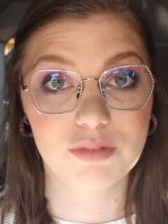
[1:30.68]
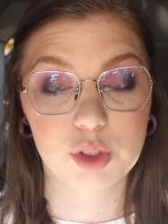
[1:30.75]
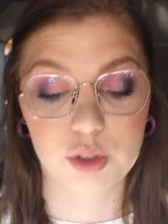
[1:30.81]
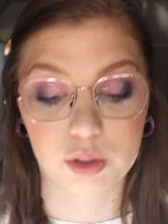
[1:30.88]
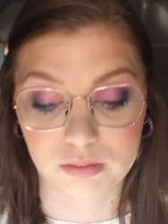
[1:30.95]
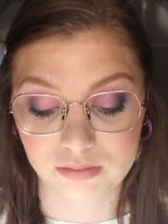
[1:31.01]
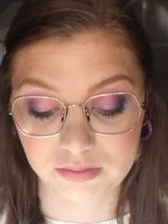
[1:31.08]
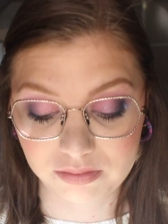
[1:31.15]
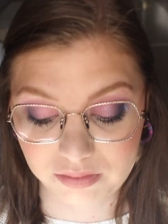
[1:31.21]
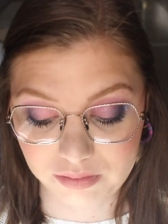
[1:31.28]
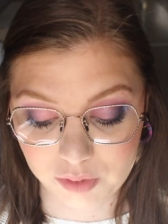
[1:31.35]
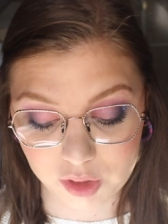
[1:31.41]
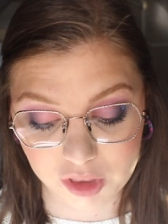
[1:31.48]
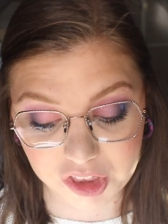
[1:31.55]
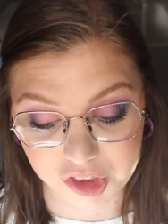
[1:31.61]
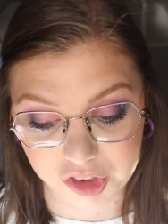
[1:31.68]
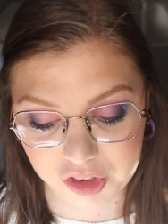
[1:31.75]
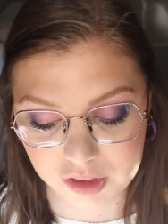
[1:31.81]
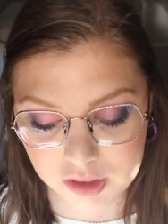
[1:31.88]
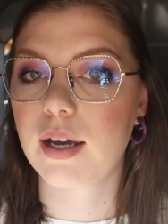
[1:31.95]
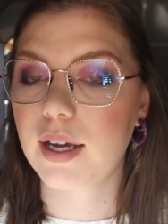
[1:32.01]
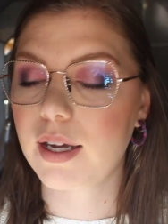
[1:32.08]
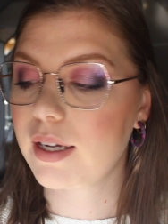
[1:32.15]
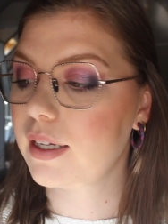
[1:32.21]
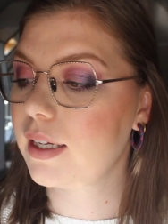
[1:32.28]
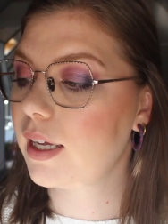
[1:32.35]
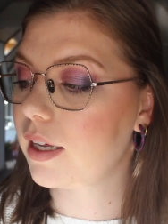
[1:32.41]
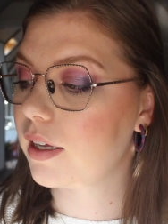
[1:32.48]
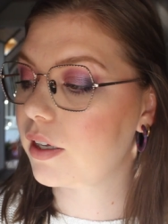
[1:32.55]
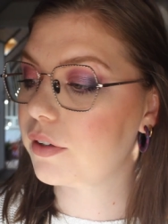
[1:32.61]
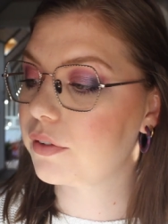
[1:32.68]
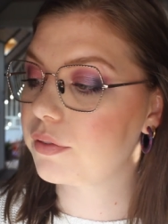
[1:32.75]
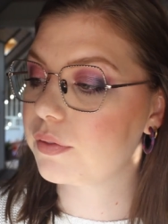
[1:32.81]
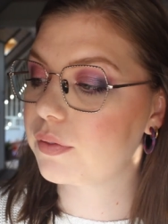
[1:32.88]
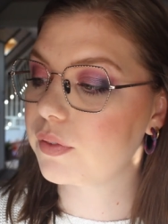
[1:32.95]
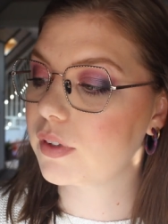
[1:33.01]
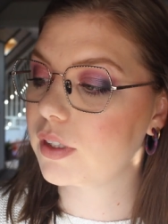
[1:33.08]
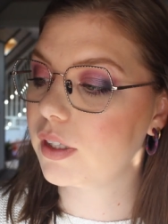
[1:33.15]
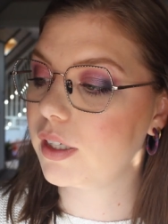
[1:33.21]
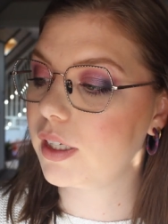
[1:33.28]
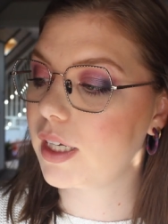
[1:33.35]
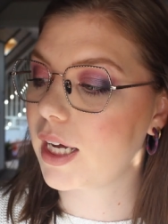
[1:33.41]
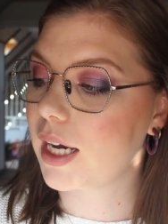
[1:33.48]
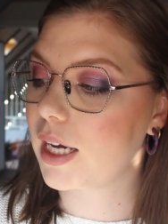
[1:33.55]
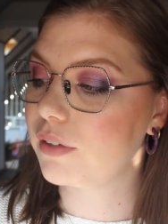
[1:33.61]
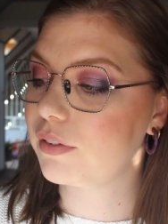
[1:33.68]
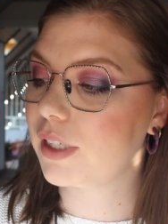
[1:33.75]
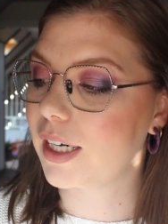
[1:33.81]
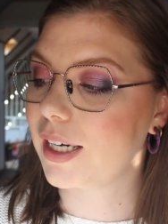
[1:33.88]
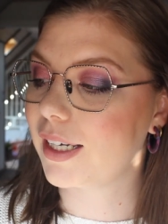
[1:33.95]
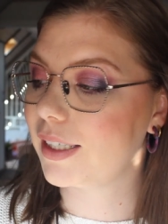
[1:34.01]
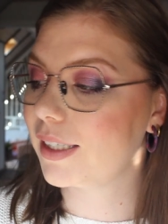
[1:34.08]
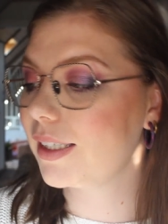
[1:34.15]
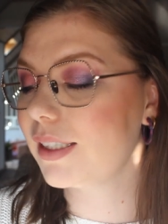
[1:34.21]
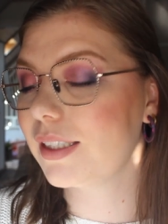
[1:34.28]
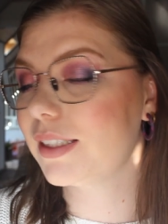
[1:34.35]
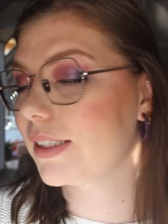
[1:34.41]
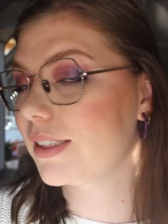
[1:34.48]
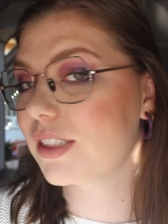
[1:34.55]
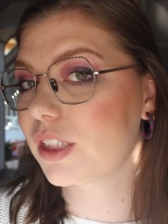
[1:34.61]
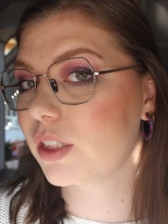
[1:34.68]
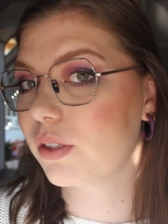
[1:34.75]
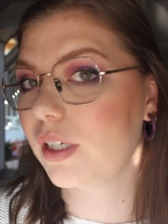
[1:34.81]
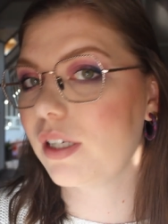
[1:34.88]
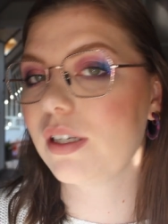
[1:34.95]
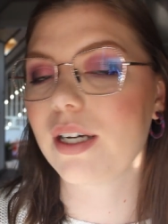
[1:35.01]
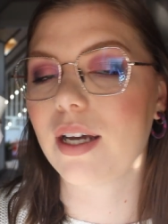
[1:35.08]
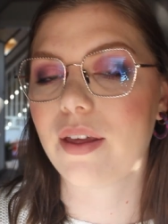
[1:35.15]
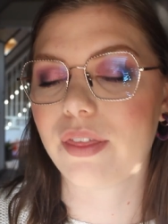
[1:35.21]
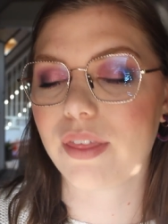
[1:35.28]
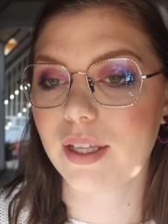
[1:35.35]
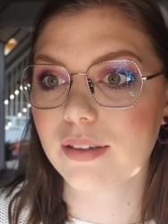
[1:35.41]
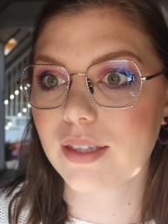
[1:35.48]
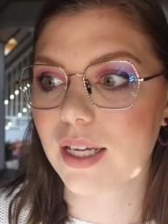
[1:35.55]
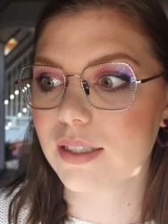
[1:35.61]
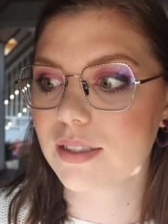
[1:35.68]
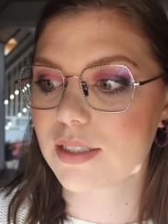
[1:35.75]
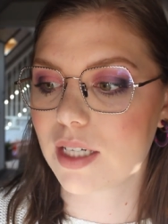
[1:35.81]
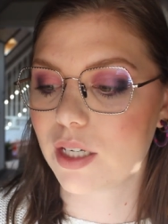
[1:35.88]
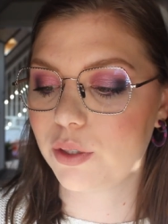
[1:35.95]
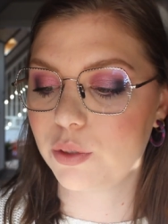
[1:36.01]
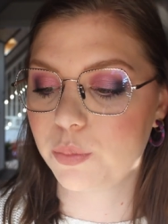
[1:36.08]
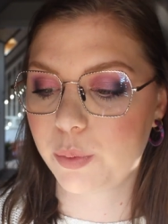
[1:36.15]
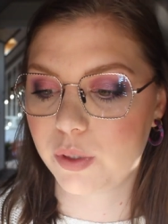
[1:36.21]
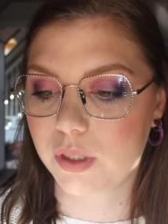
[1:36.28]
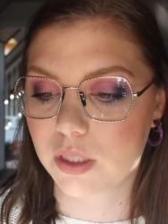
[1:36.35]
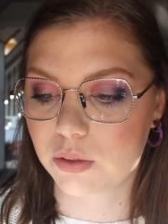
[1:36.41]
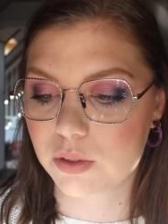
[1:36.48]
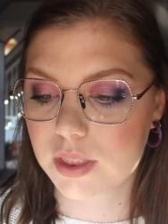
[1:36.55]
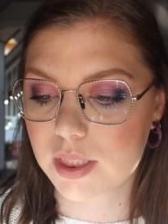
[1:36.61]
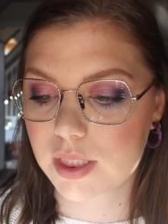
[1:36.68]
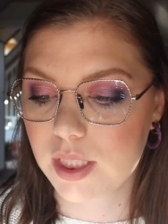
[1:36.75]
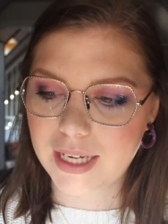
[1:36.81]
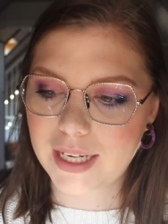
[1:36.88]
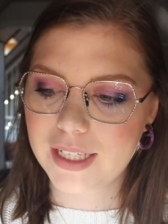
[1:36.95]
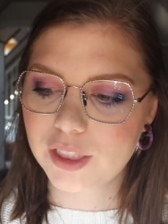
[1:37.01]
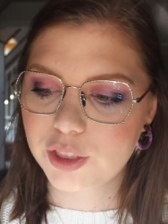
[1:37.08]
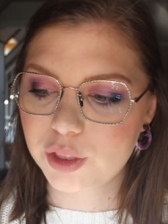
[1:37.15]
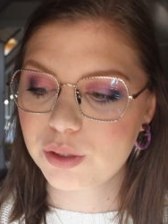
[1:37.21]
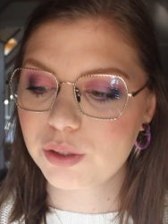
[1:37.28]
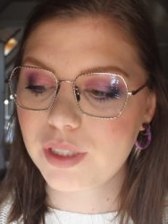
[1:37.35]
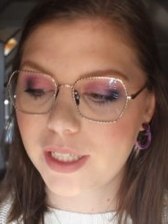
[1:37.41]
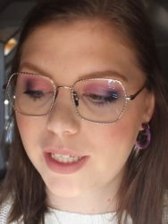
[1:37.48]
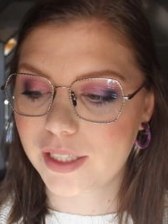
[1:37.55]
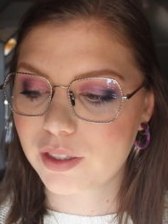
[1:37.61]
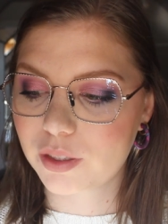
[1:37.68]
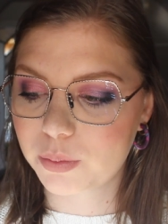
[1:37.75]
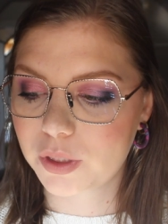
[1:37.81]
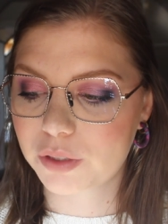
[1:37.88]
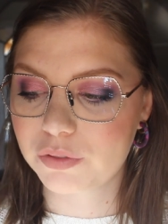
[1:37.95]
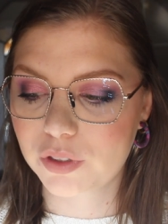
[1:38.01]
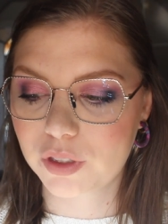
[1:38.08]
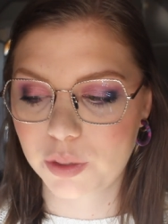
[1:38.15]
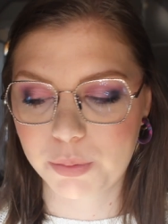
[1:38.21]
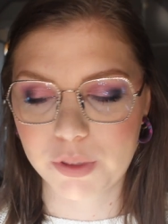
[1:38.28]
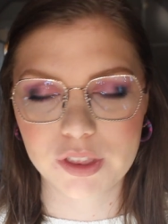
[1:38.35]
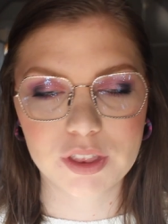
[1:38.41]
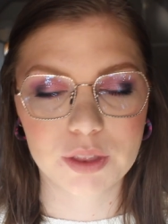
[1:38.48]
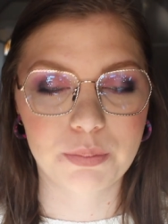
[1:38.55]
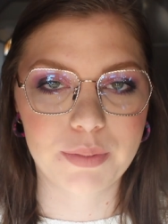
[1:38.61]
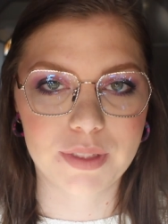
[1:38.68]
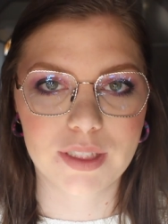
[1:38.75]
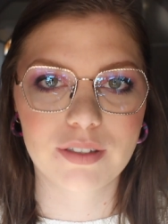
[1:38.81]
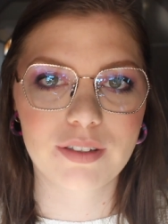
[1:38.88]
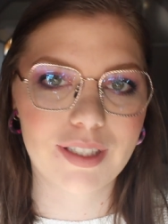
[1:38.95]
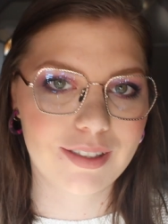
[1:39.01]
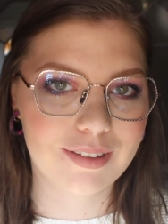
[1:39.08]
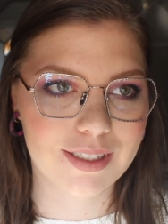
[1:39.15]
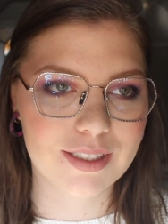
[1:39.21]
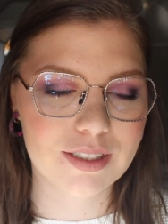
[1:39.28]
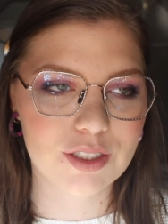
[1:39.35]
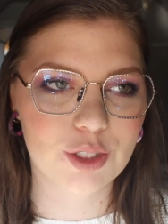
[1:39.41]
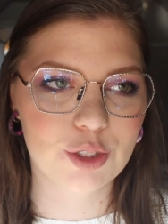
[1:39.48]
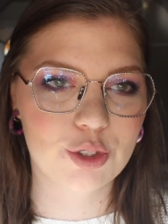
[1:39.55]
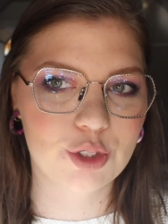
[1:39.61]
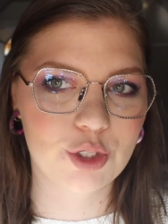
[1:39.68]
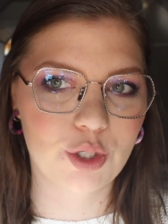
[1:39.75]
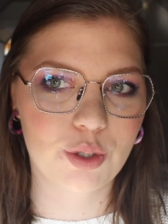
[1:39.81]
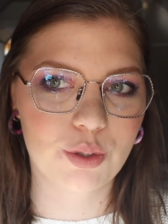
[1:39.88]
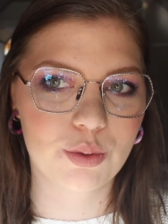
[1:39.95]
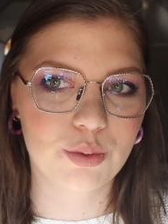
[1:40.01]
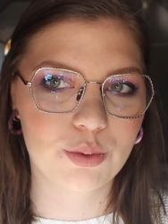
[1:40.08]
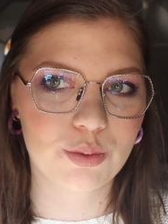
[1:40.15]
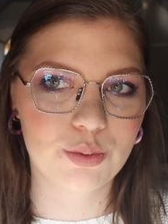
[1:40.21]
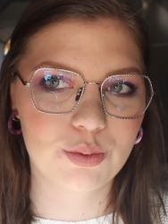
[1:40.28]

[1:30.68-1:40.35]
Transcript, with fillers: soon-ish. I have the Ivy Aya cleansing oil. I think that is how you pronounce it. I do like the one for the Body Shop better than this, so